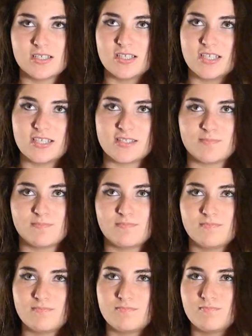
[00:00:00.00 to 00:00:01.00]
his
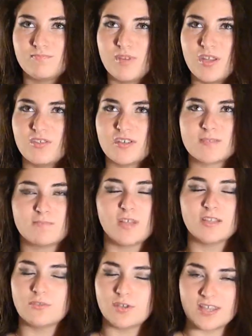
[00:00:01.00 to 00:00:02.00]
brother is
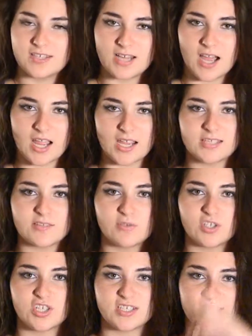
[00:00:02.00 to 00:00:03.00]
Blood Lord of the Tides,
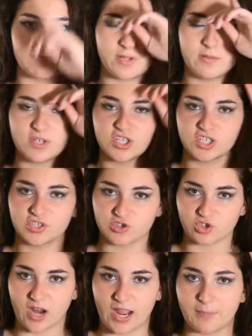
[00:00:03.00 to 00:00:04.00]
which is pretty much his
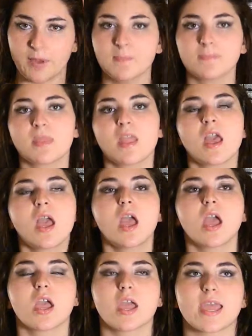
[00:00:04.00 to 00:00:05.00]
tribe.
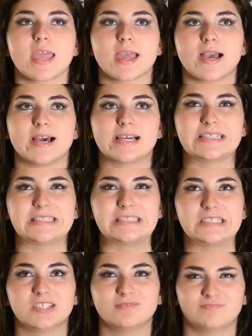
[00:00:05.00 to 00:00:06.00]

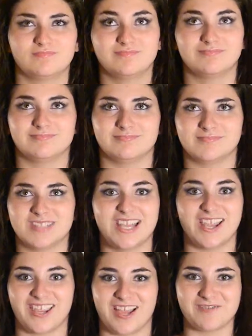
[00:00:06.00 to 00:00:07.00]
And
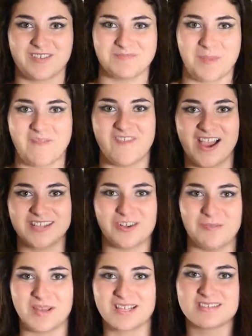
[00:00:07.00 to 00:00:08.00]
dang, I'm getting my facts
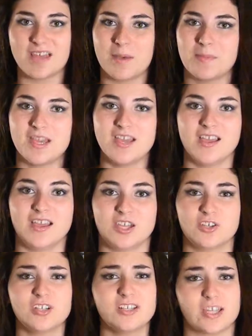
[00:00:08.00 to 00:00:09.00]
all mixed up.
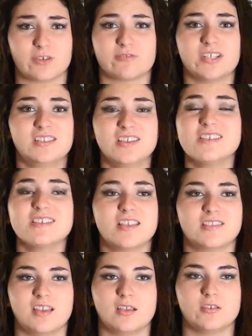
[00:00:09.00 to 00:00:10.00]
You're gonna like read this
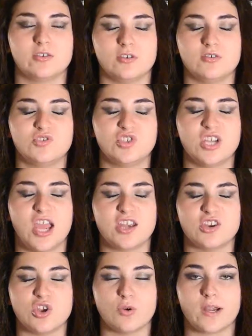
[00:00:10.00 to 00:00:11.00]
and think, dude, she had
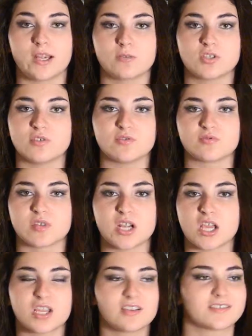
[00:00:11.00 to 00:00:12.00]
no idea what she was
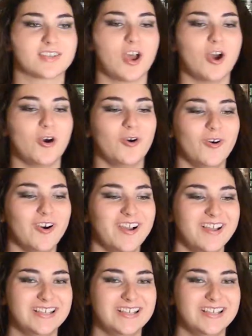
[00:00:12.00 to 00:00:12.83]
reading. So